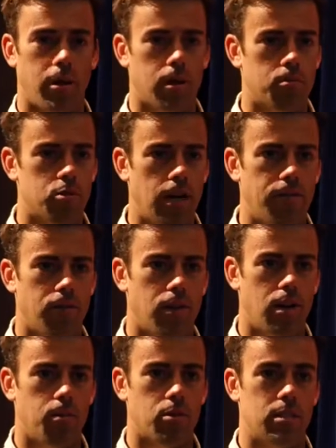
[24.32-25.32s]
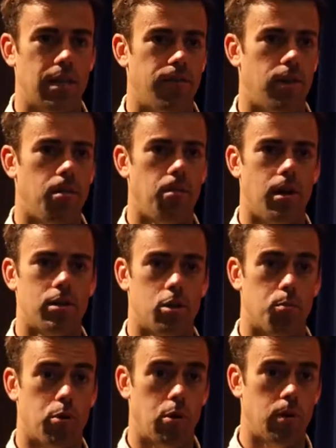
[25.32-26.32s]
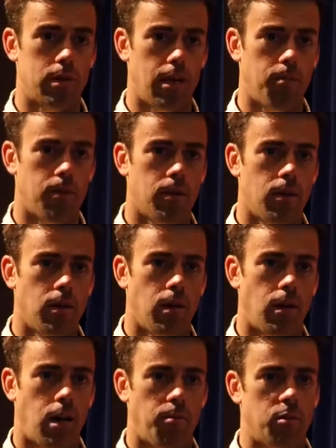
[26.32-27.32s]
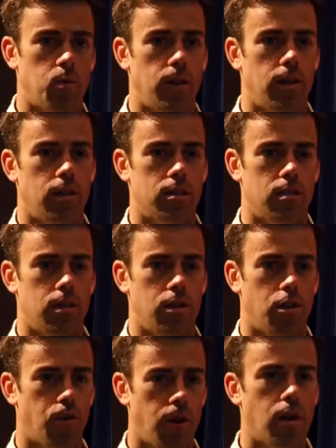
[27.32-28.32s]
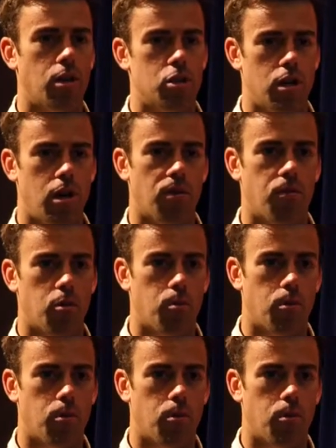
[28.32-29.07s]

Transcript: car, driver of the number seventy Mazda prototype, um, as well as a degreed engineer for the